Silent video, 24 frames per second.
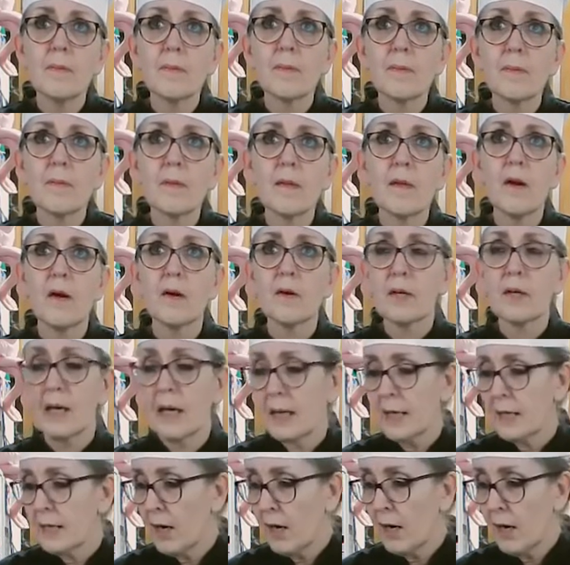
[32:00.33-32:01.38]

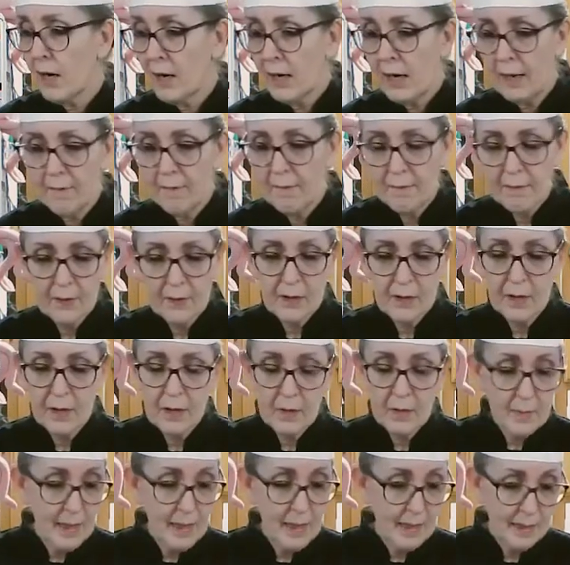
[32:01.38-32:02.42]
Okay. All right, folks. Oh
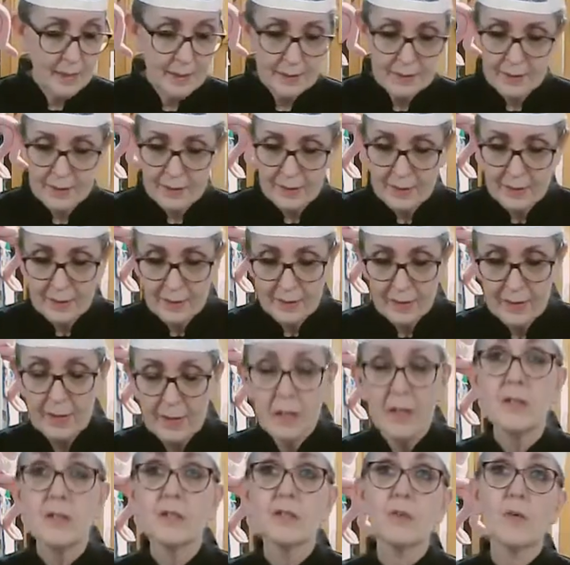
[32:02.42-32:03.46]
my
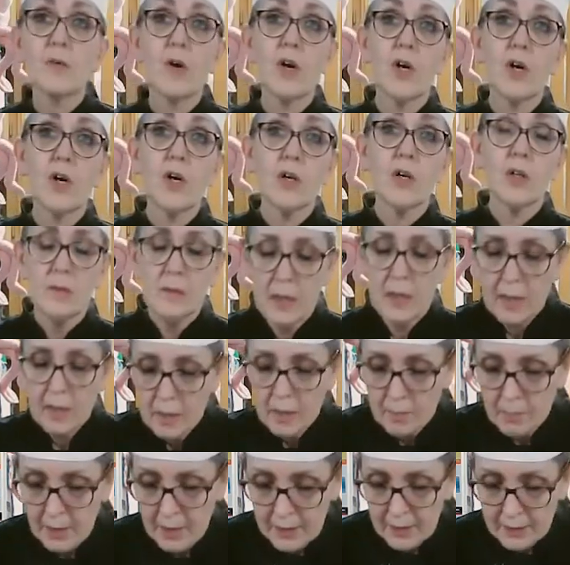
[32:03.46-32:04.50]
squirrel.
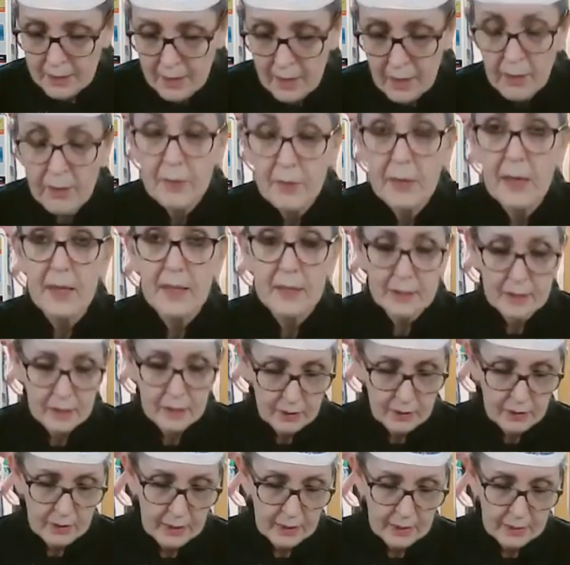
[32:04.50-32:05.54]
But no, that
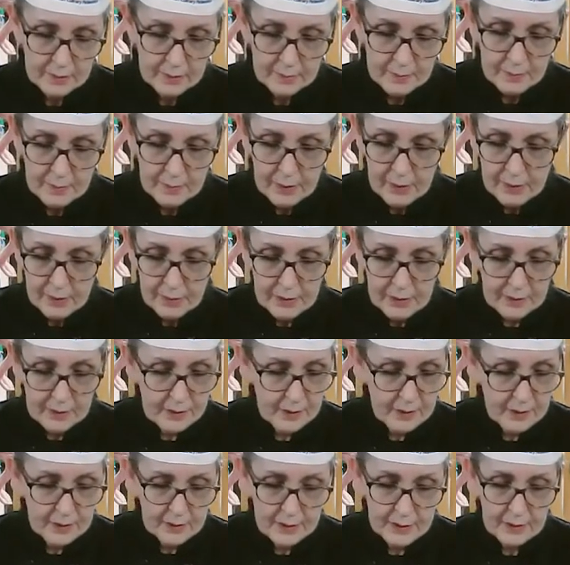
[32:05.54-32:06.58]
okay. This
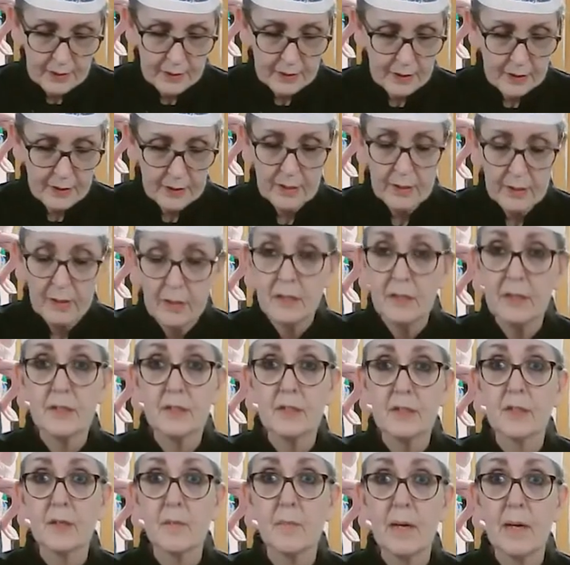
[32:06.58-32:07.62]
is
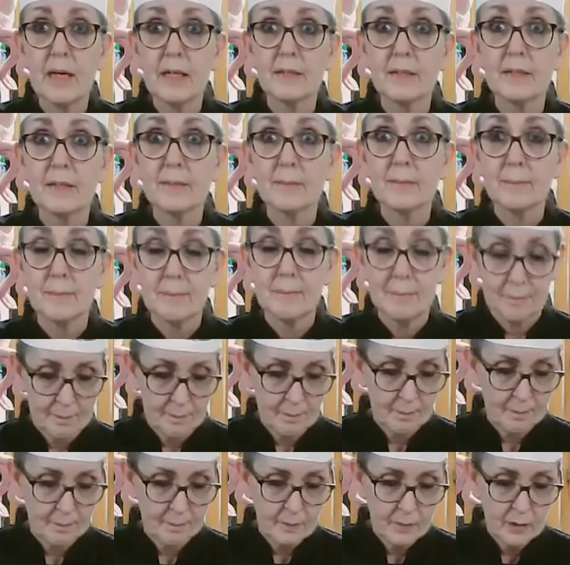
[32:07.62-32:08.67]
amazing.
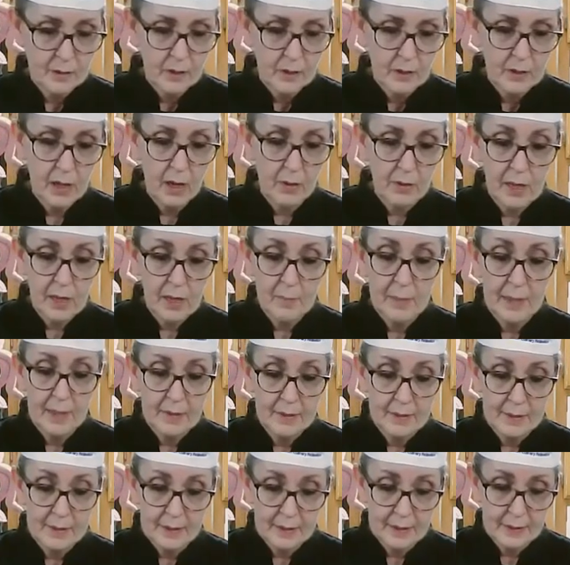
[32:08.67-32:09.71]
Y'all gotta make
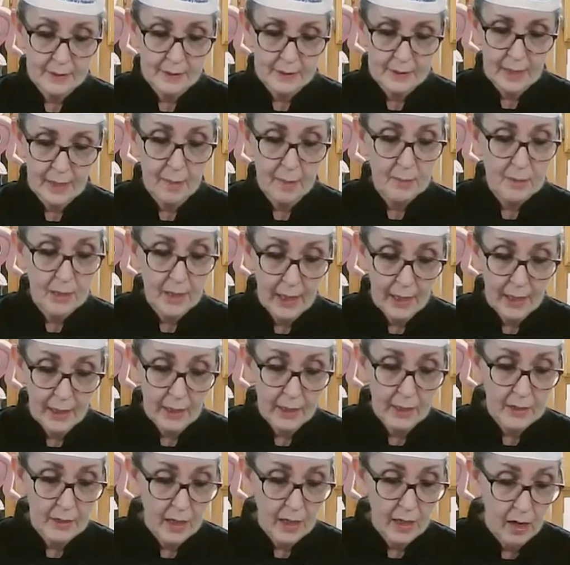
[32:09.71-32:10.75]
this. I'm
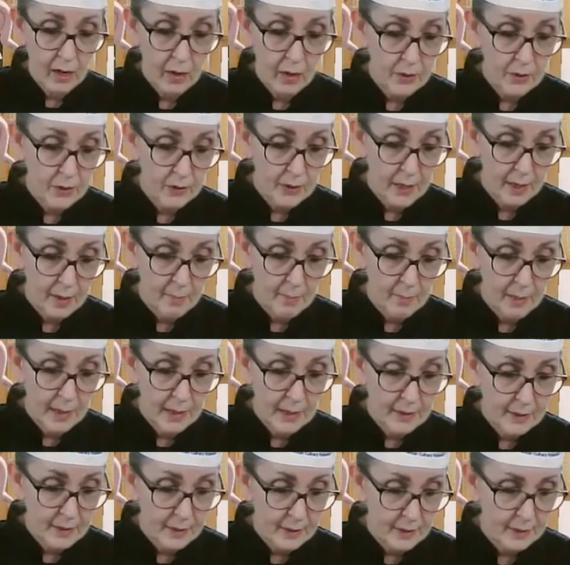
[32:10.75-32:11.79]
telling y'all, you gotta make
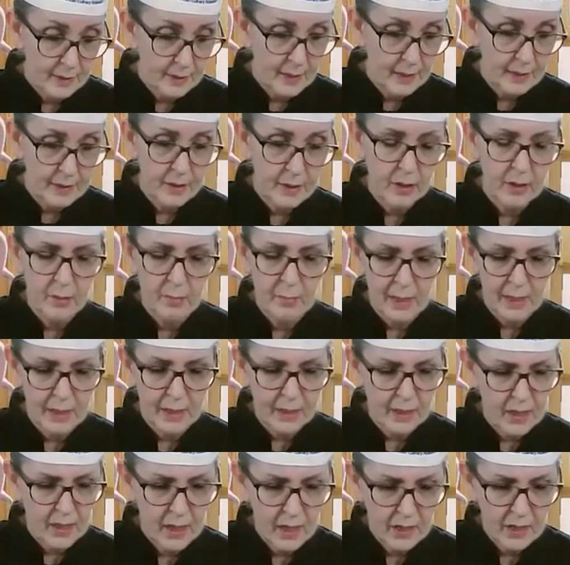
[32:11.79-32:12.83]
this. That's oh my
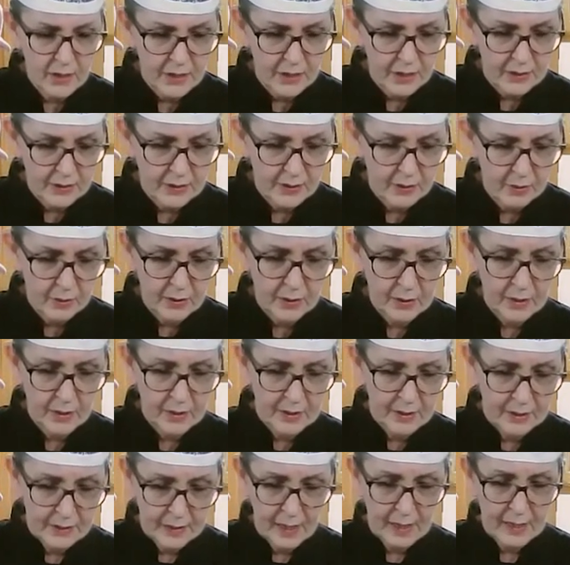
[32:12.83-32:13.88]
gosh, that's so good. And
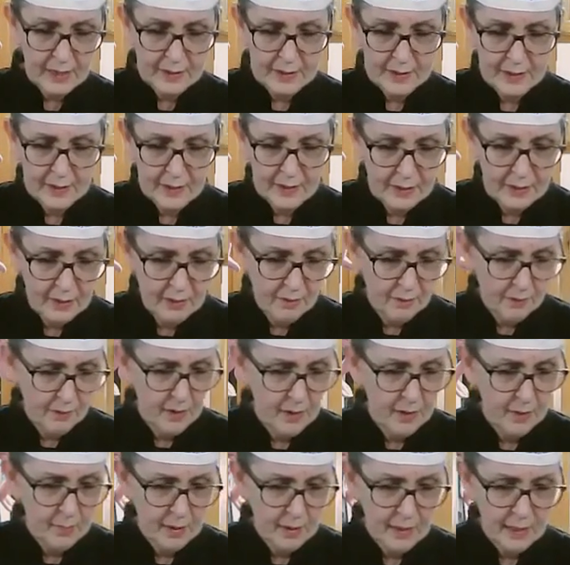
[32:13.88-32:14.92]
this gotta sit there in front of
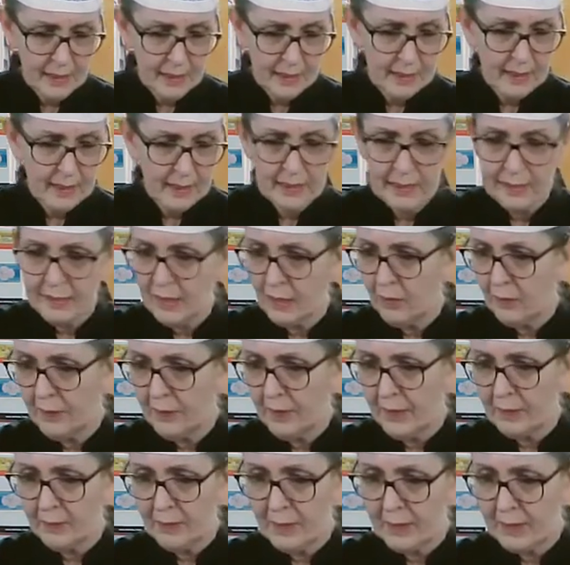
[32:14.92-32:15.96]
me and I can't eat the whole thing right now.